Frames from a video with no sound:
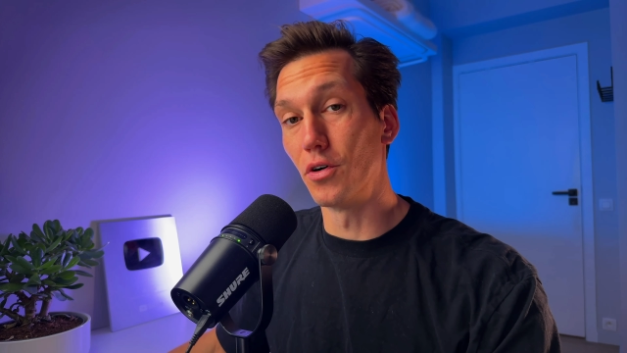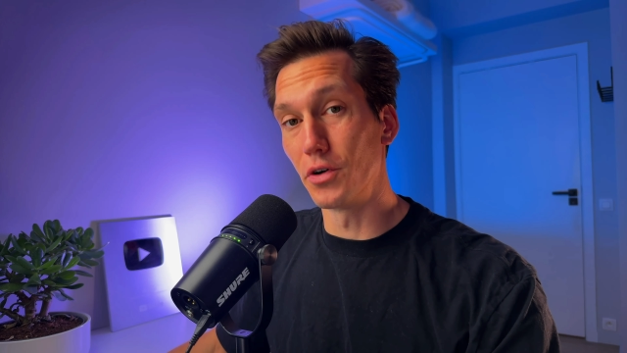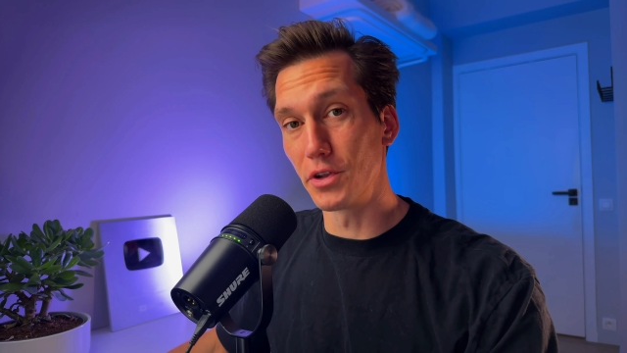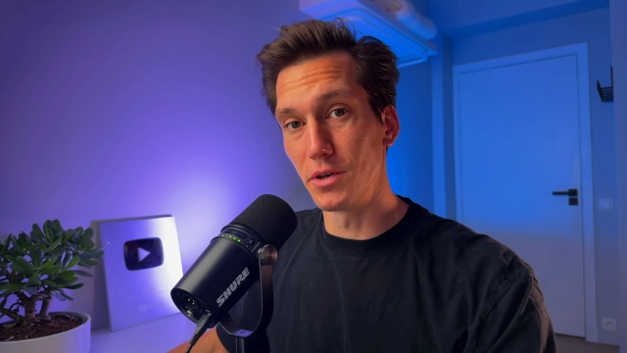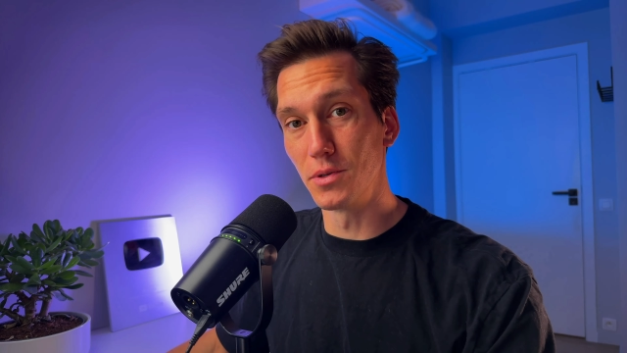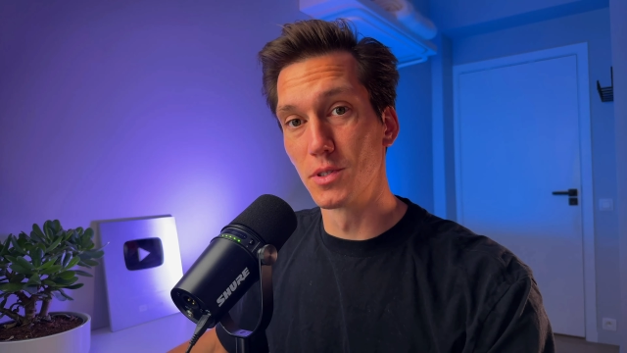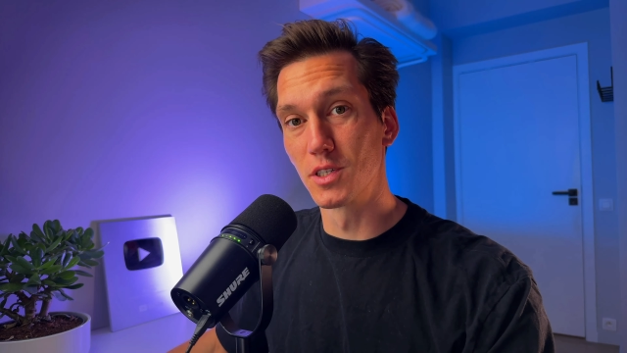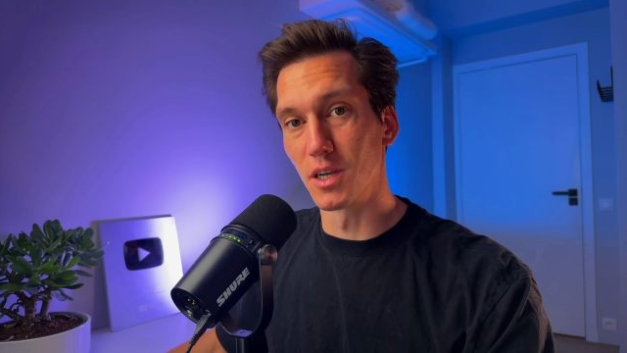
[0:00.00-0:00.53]

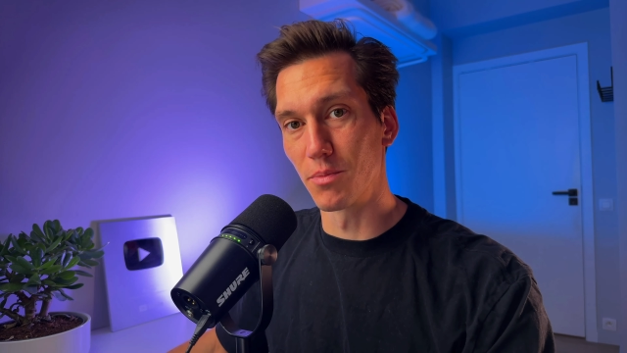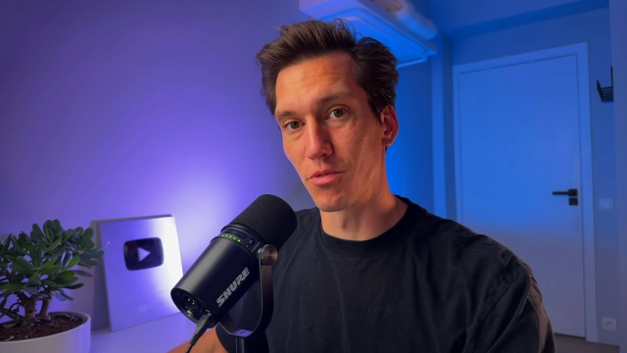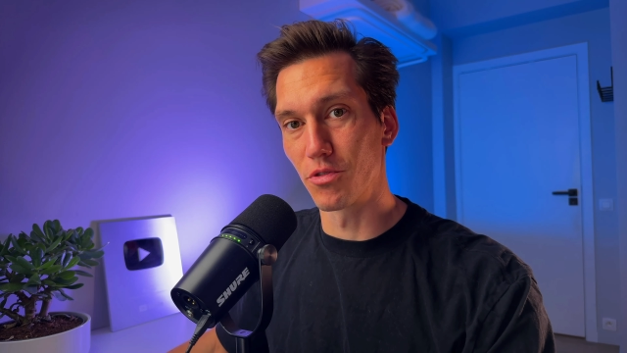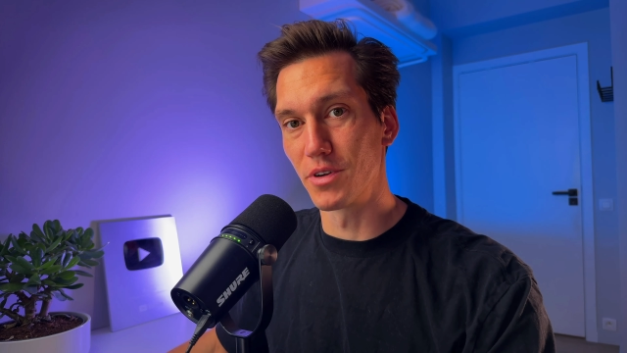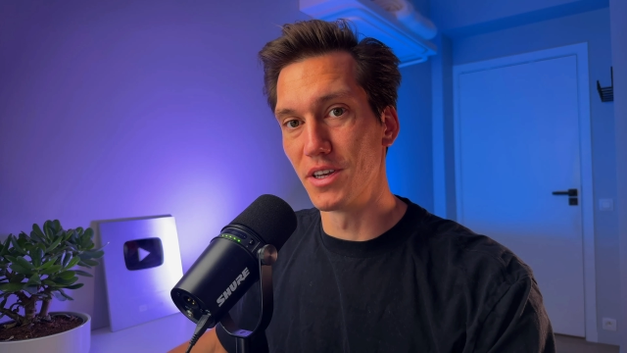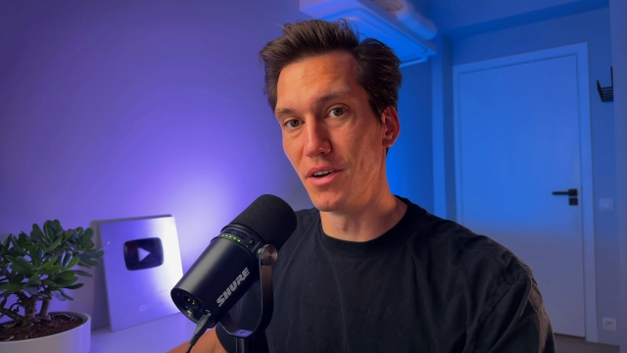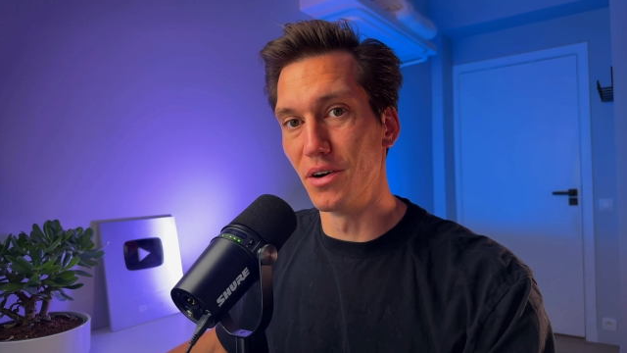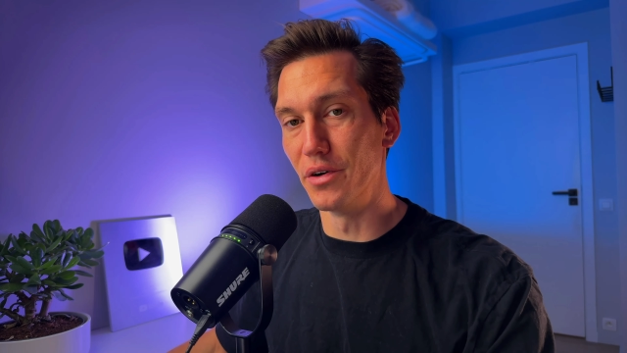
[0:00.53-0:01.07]
audio
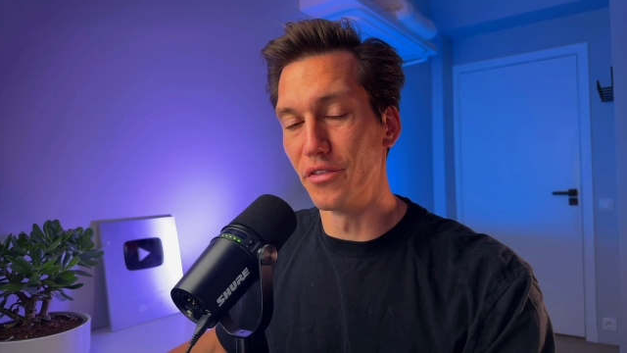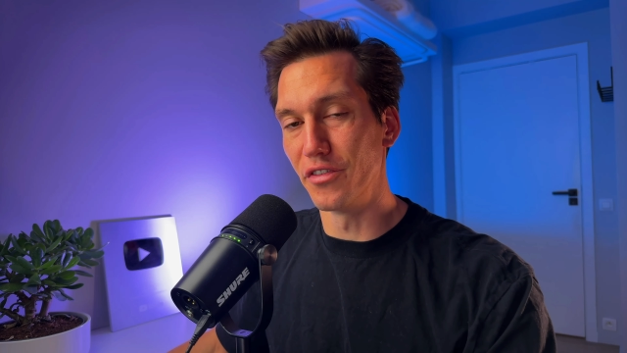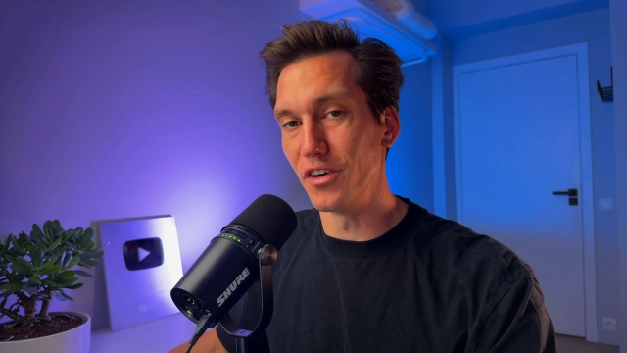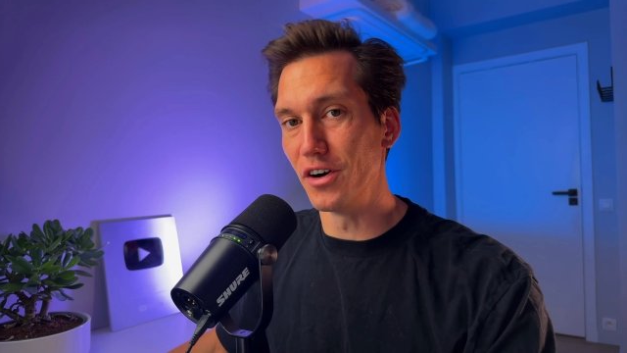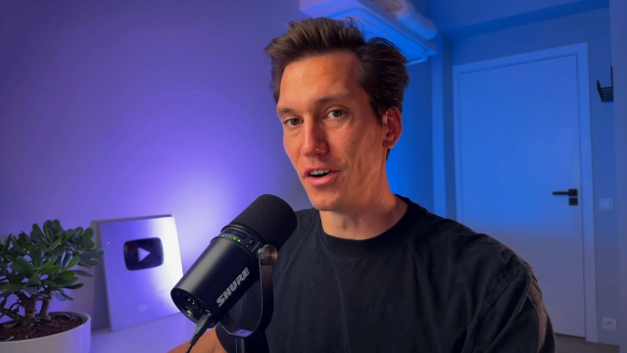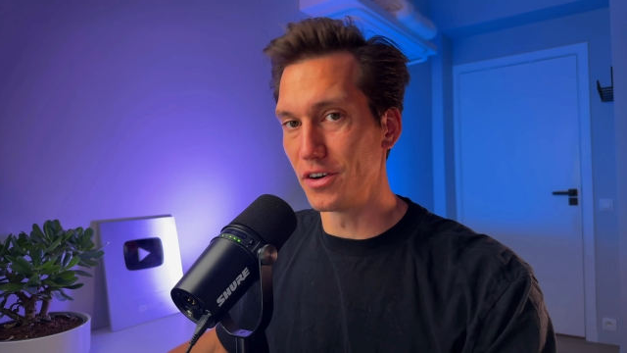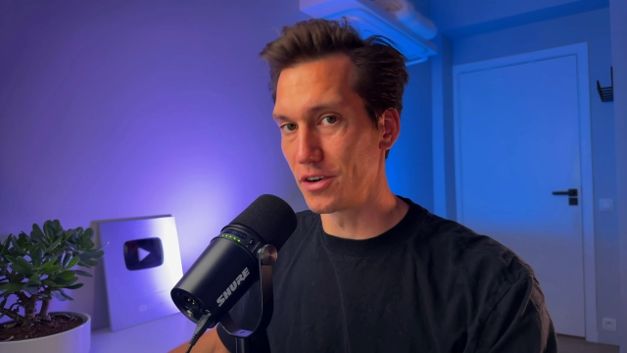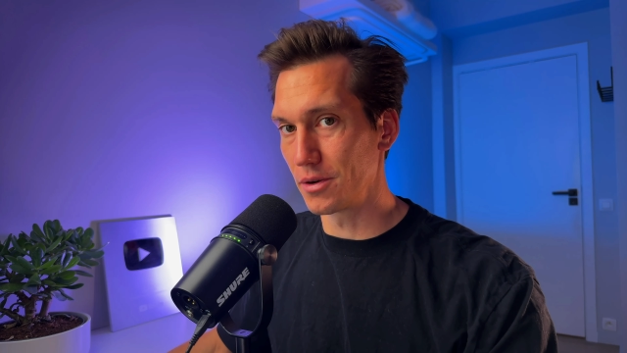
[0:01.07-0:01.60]
summary of
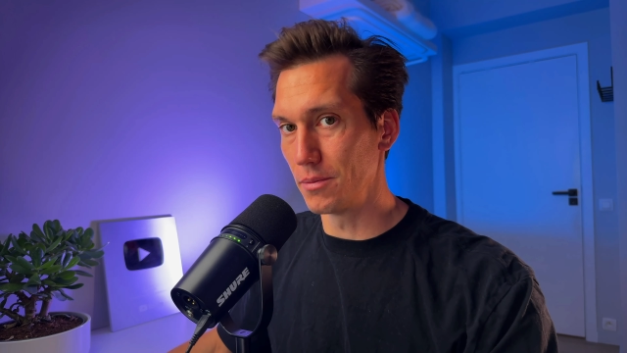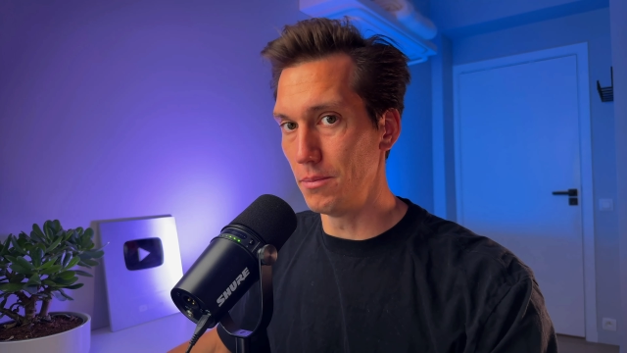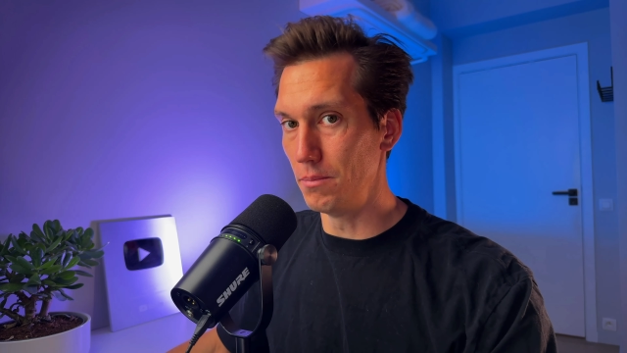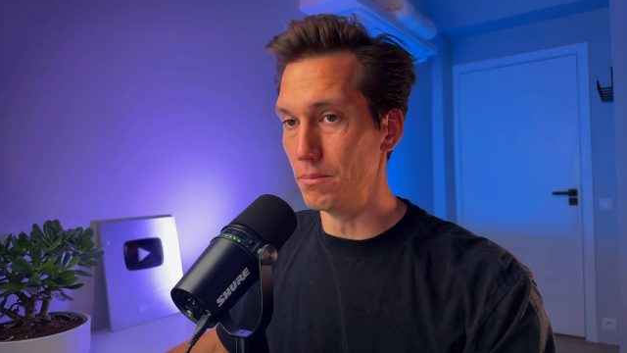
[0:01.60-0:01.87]
our